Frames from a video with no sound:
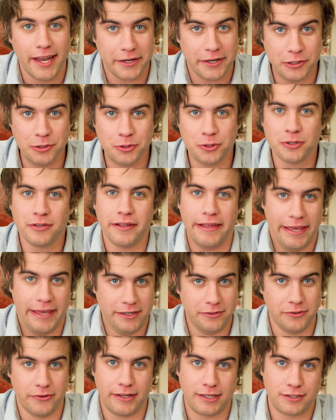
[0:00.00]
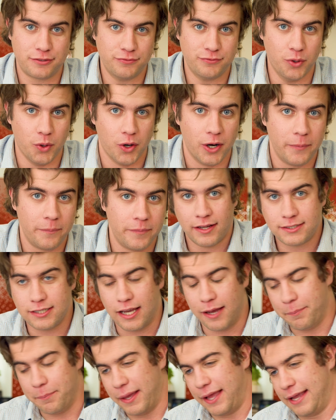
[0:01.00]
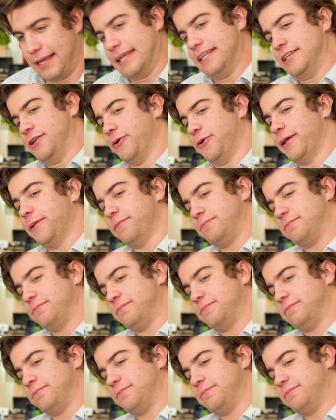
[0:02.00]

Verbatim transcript: in Google Analytics 4. Let's hop back into it.